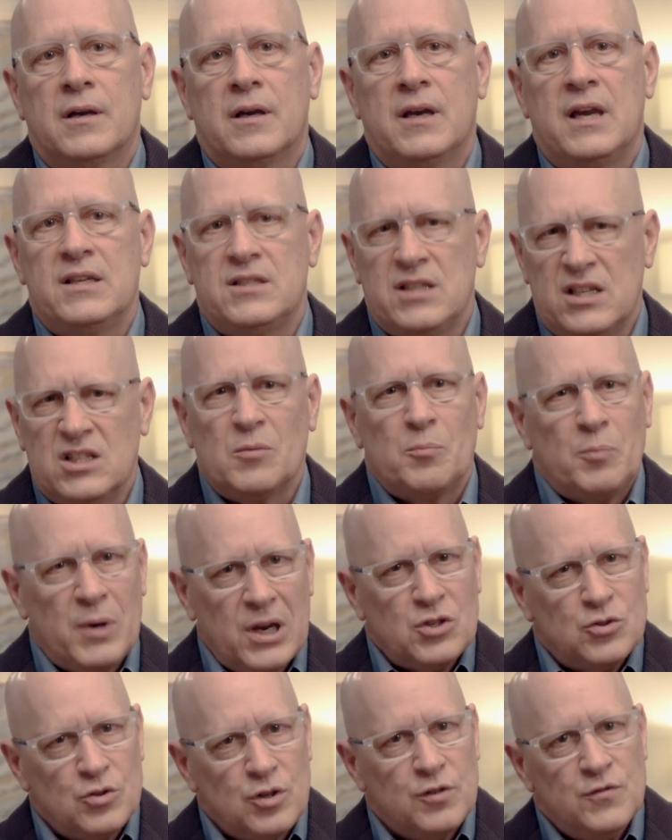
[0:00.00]
He sees a
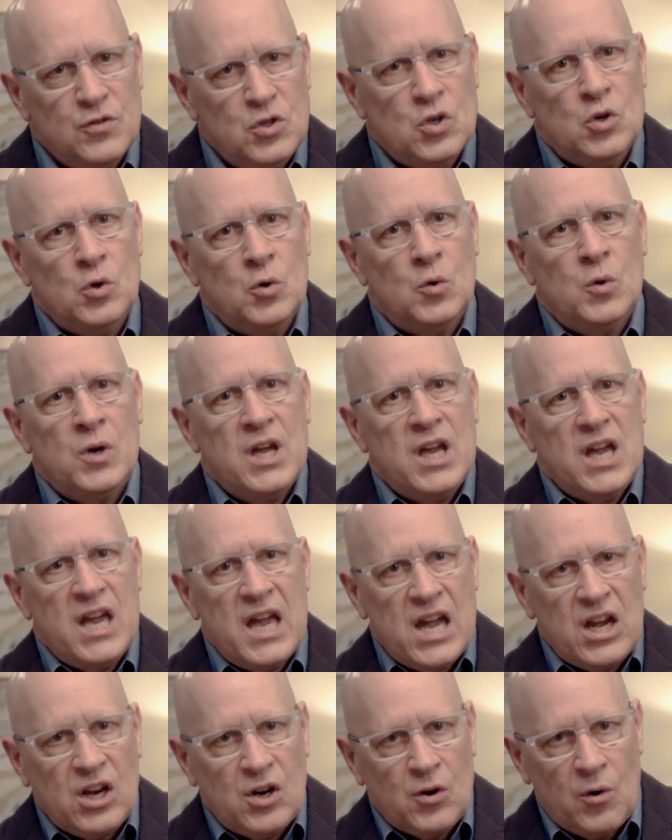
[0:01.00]
picture of you
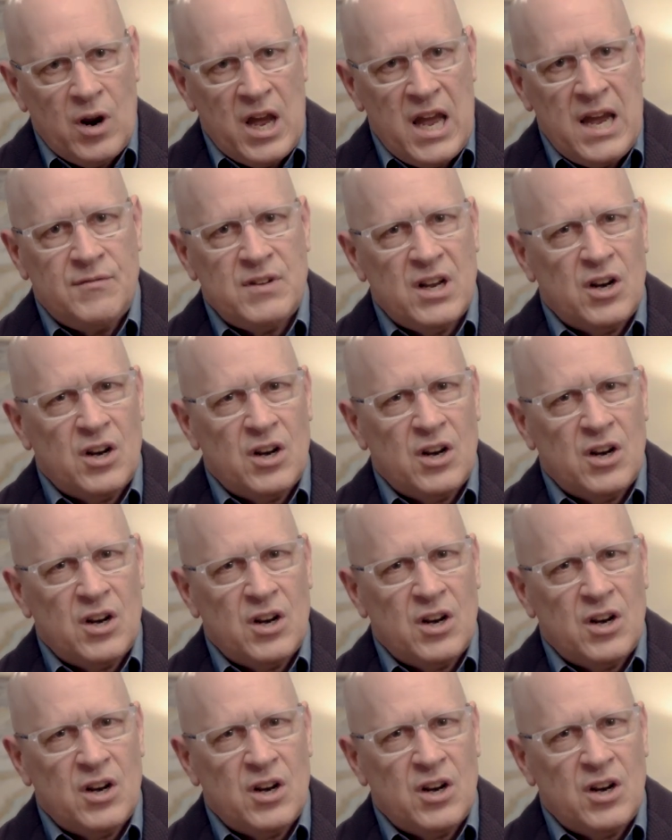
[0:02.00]
engraved.